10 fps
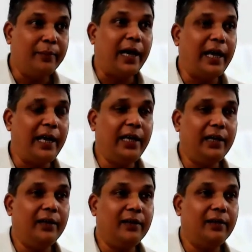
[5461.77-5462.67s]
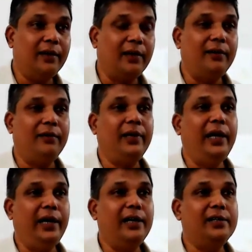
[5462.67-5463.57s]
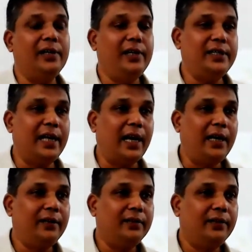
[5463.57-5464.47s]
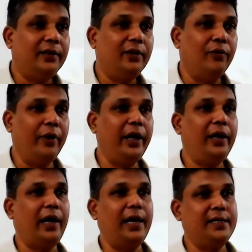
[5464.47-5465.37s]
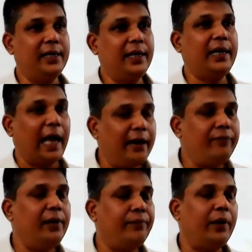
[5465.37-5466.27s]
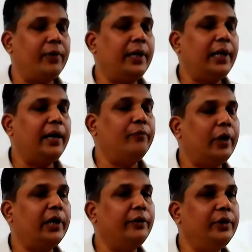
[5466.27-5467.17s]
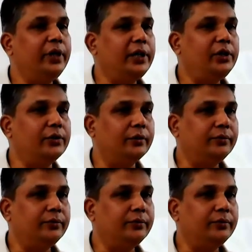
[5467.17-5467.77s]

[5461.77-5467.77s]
my intention is that when I say that I feel proud that I am working with NGO.